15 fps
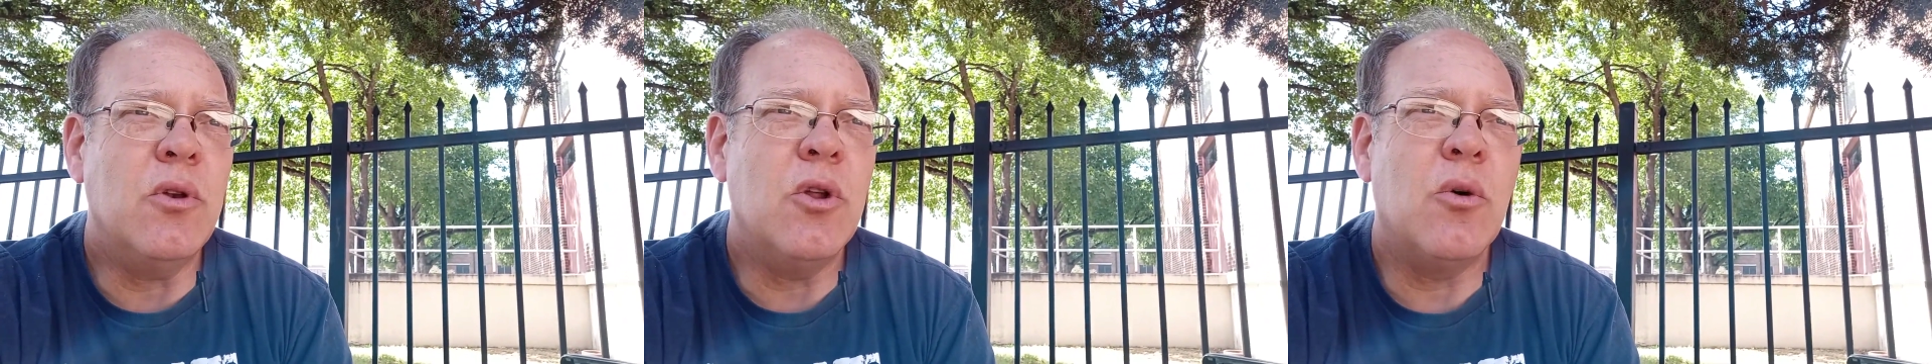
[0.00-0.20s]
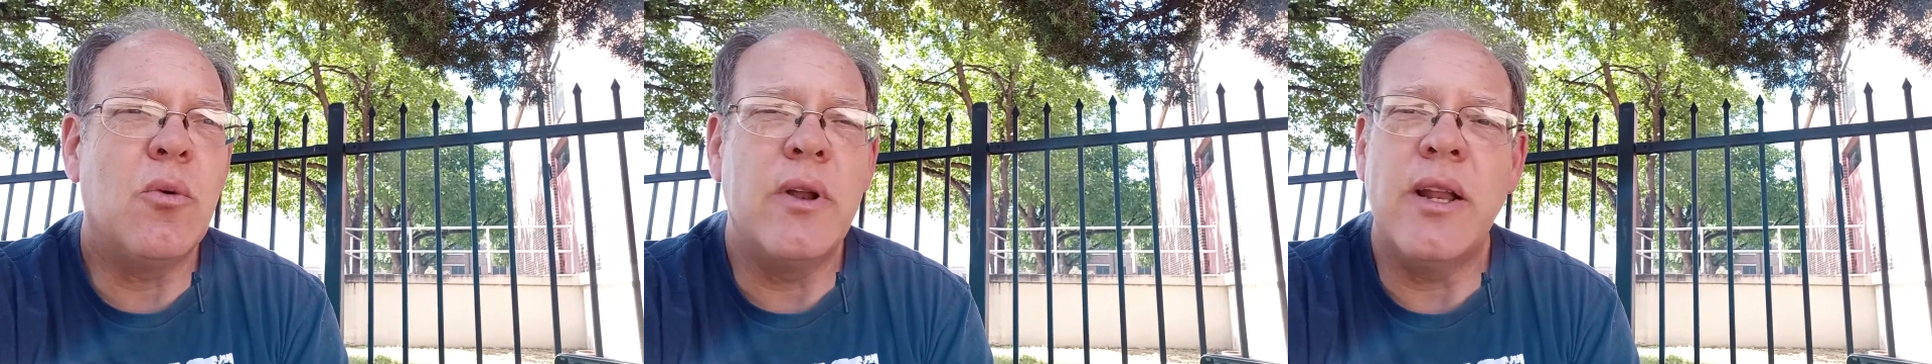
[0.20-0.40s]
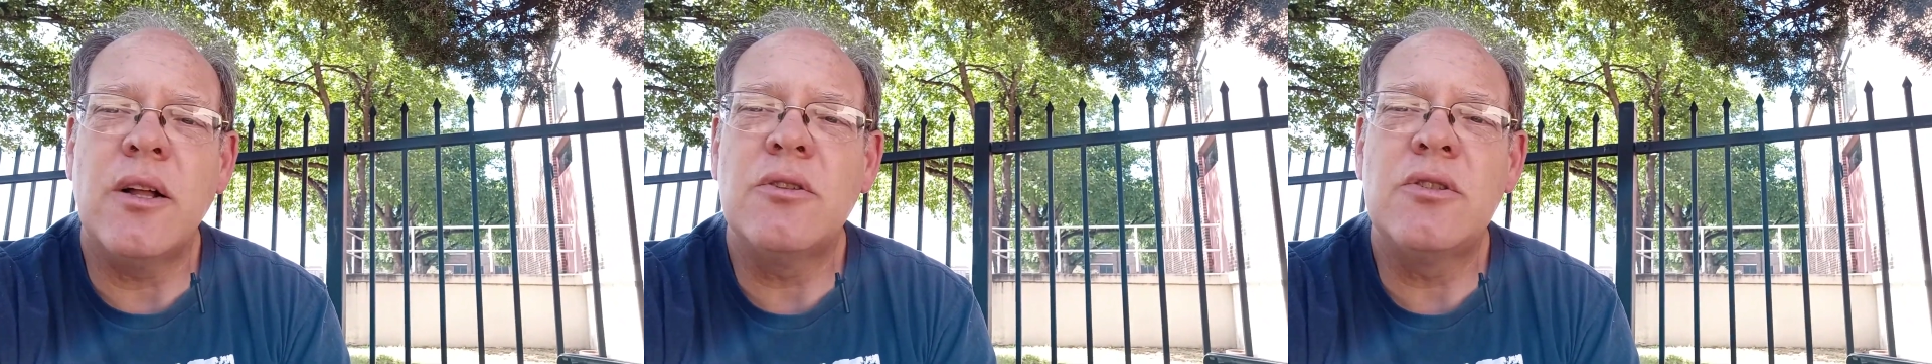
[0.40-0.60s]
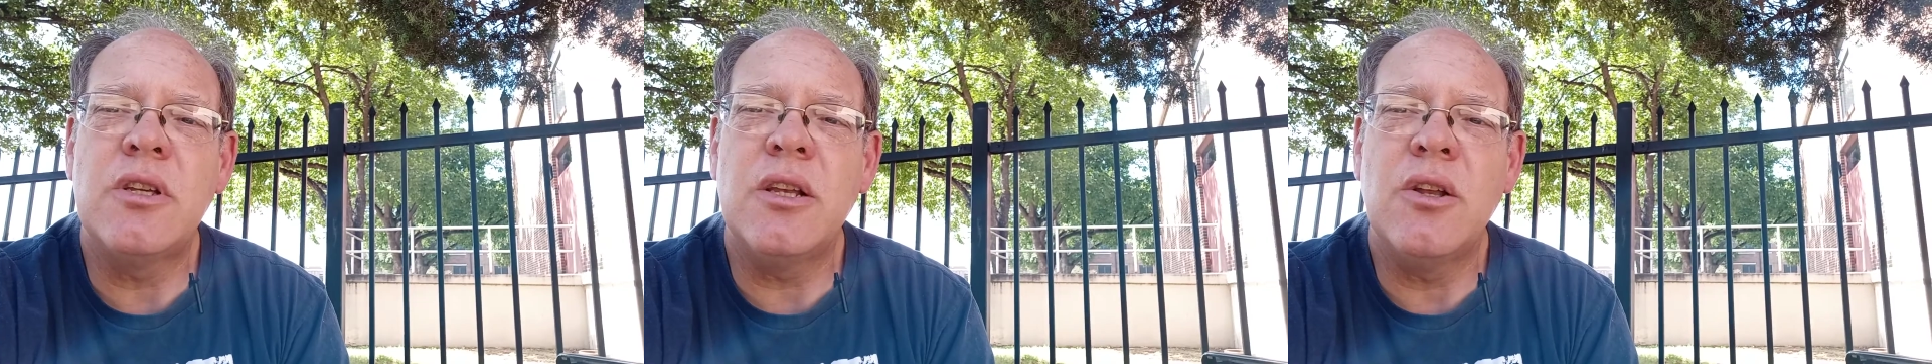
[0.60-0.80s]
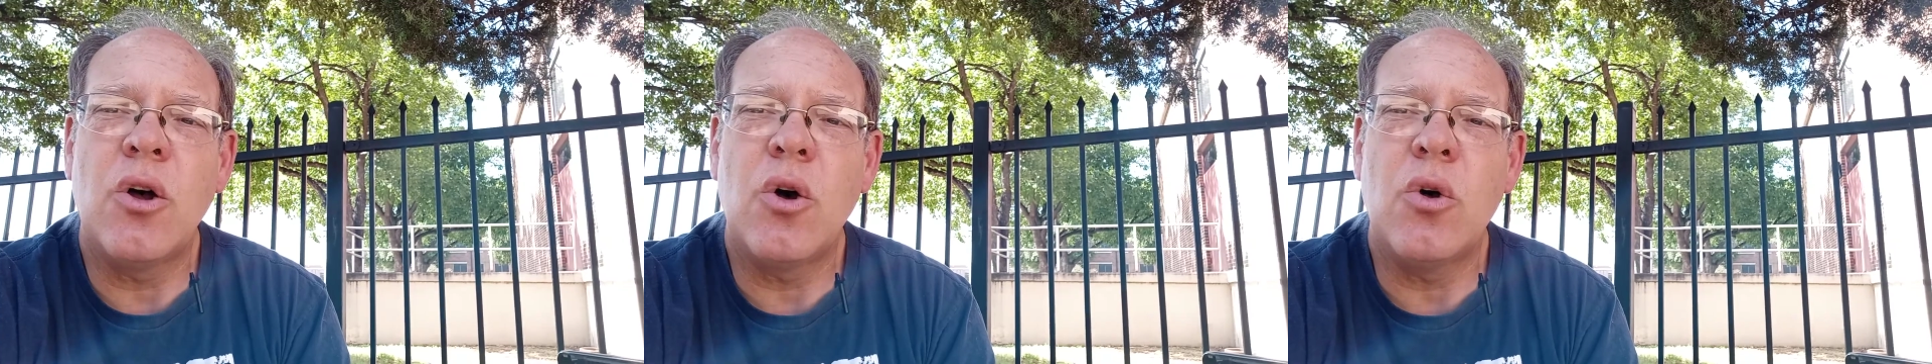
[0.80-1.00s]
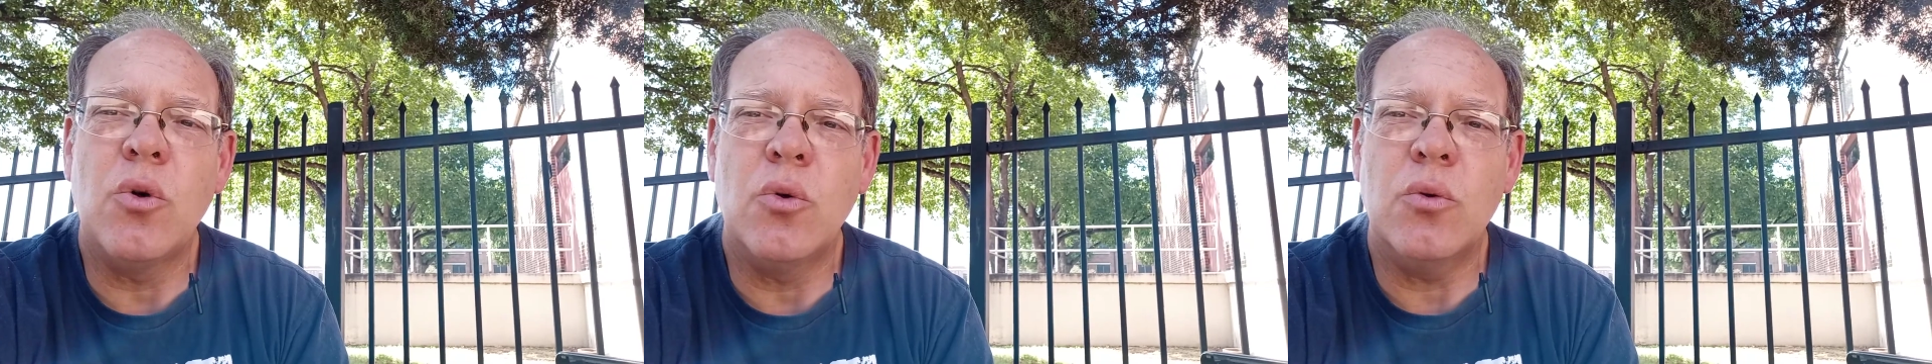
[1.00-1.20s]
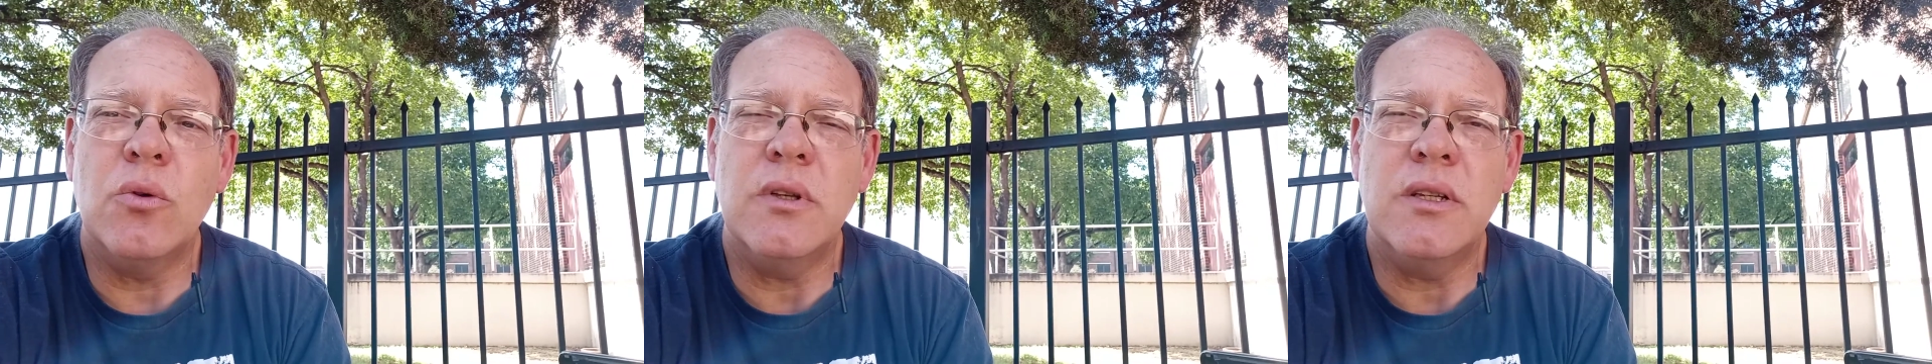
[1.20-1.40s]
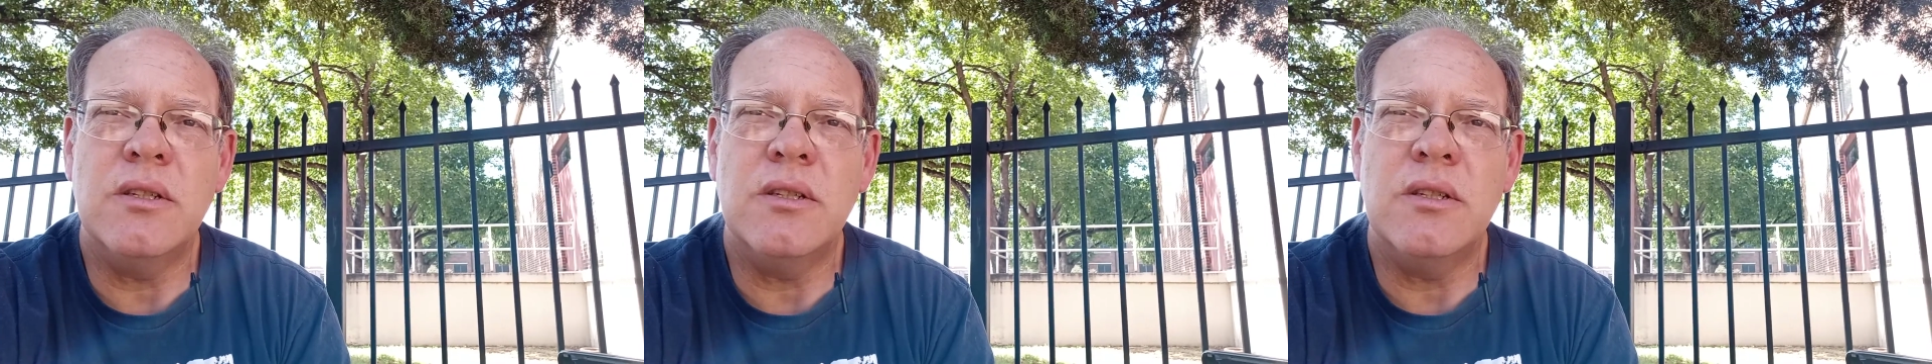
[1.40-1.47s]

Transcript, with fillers: no one else can hold